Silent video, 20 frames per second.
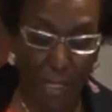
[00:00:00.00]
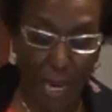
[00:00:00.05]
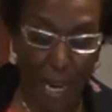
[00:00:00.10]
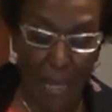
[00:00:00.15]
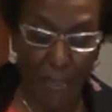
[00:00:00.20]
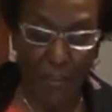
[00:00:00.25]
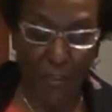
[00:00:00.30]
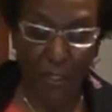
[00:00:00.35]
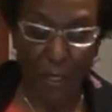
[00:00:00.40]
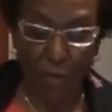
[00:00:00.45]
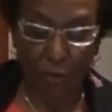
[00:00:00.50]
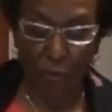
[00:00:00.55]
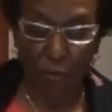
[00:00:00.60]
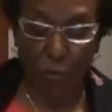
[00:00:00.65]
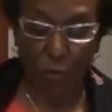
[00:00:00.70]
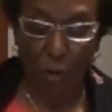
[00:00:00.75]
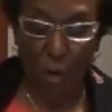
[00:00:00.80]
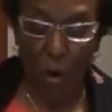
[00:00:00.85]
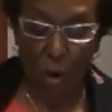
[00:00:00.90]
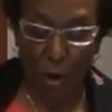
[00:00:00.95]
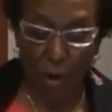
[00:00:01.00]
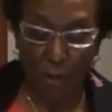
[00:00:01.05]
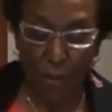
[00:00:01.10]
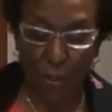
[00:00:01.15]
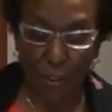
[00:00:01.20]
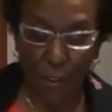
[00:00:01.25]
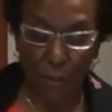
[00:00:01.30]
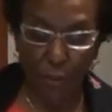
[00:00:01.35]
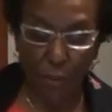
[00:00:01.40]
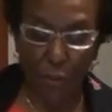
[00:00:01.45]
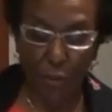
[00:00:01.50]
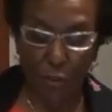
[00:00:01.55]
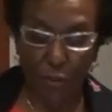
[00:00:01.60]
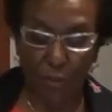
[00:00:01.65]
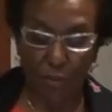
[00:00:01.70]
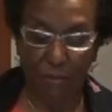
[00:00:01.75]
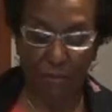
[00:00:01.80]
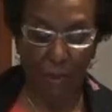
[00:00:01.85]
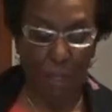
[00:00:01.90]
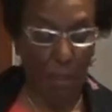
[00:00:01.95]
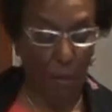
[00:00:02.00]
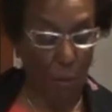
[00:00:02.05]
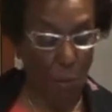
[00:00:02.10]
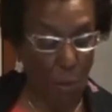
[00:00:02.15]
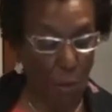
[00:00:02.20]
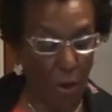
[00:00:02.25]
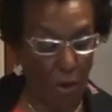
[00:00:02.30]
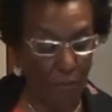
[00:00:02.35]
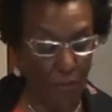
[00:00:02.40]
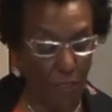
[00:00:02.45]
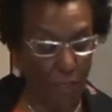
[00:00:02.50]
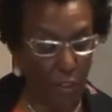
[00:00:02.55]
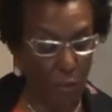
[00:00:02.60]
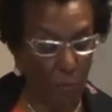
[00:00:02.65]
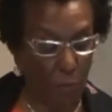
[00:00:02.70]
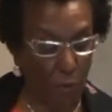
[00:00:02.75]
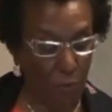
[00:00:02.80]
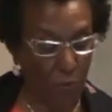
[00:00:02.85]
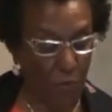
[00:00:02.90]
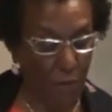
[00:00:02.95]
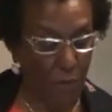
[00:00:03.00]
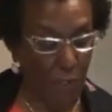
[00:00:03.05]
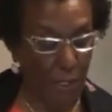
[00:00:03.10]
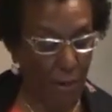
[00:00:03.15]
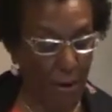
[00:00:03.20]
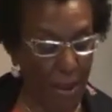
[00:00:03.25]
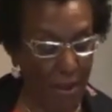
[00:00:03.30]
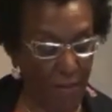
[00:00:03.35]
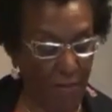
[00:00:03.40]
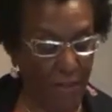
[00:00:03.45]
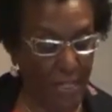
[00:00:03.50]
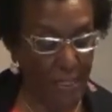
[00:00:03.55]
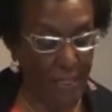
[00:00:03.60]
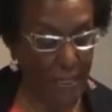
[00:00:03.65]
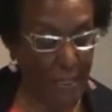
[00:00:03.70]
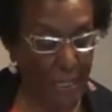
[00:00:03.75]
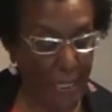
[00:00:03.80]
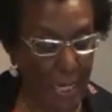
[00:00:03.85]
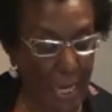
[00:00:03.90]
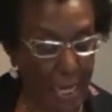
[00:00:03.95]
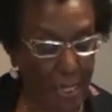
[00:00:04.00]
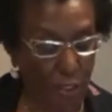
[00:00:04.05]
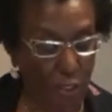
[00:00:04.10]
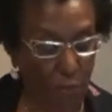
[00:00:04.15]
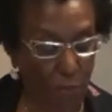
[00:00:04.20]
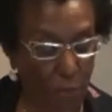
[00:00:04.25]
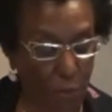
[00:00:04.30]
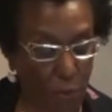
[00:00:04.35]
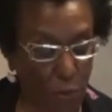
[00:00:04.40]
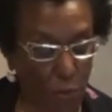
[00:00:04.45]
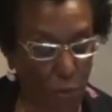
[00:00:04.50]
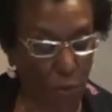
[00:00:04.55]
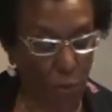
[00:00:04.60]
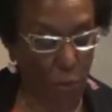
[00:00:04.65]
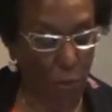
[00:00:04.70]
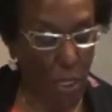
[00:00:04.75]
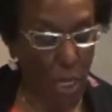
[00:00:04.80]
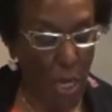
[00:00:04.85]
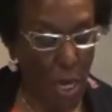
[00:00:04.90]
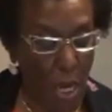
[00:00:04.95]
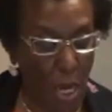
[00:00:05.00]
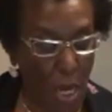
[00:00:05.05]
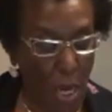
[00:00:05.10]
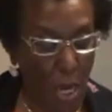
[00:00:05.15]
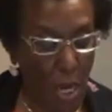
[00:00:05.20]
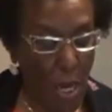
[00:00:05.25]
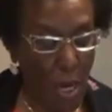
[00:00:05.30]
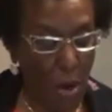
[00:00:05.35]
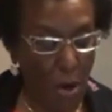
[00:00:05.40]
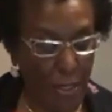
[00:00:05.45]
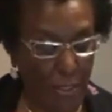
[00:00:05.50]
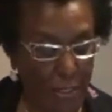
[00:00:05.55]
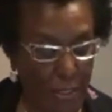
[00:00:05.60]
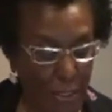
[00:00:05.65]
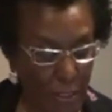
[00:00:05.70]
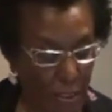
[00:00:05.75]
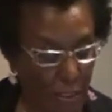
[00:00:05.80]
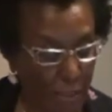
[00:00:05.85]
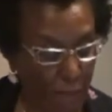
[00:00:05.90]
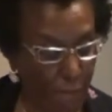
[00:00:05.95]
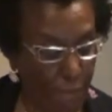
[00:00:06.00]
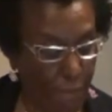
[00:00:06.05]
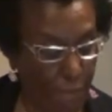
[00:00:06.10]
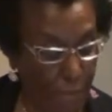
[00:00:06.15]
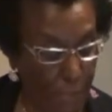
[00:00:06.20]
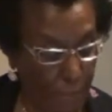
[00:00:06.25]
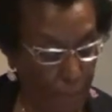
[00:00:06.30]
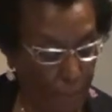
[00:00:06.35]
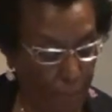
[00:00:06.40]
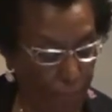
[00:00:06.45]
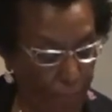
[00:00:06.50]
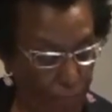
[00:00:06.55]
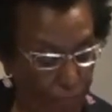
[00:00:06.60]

their ancestral origins to develop work that spoke to their ethnicity and spiritual artistic freedom.